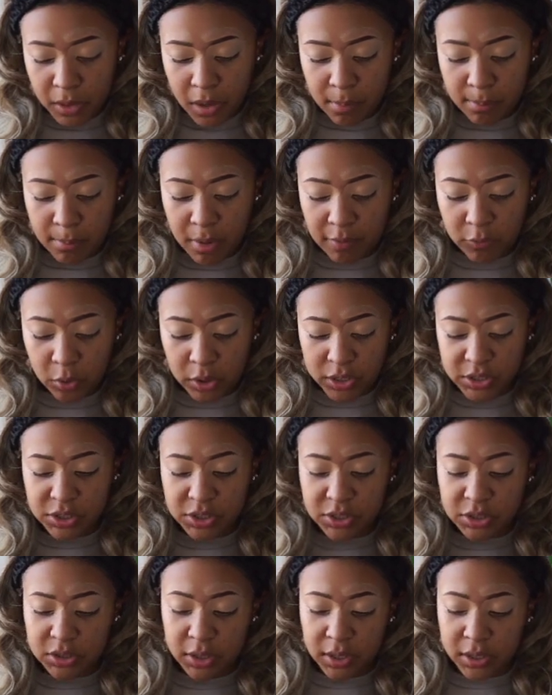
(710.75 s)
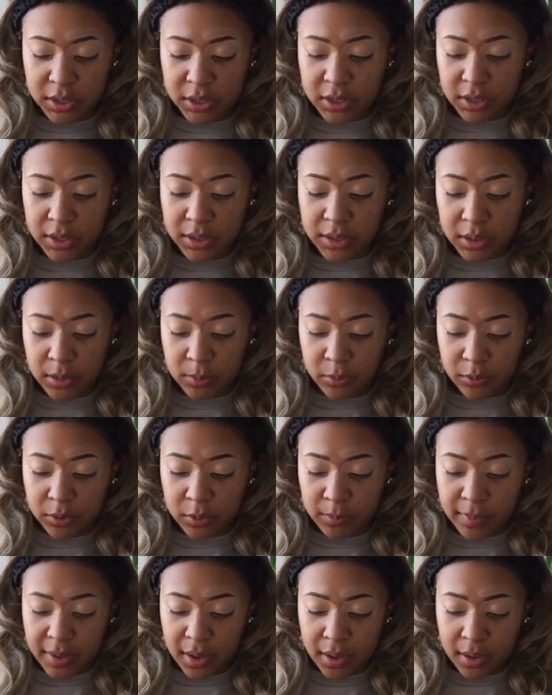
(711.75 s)
my voice just started cutting up
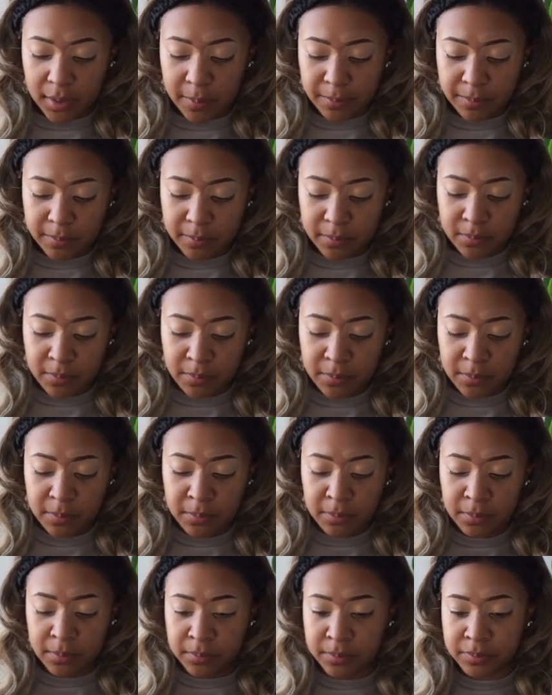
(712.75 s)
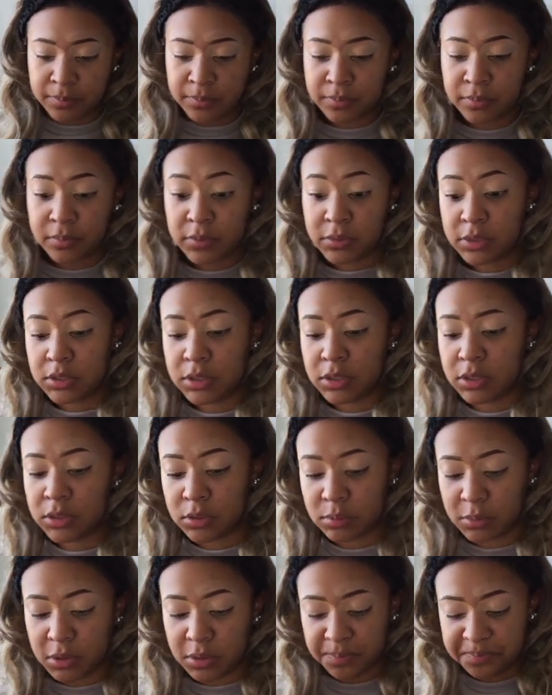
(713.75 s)
real bad.
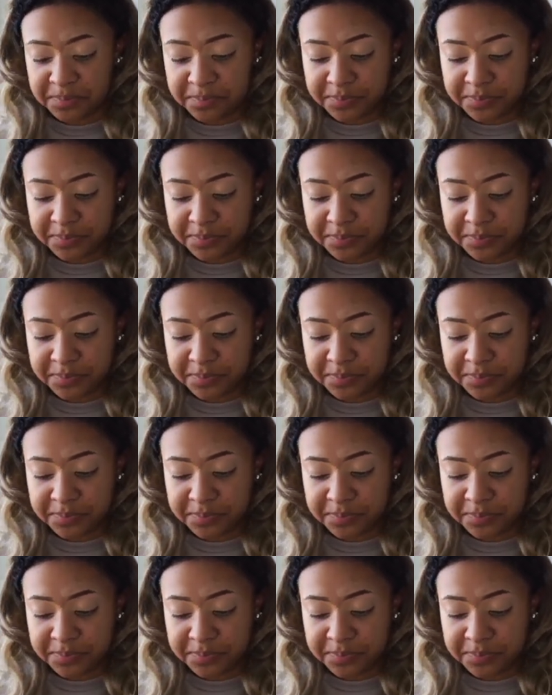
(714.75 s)
Excuse me.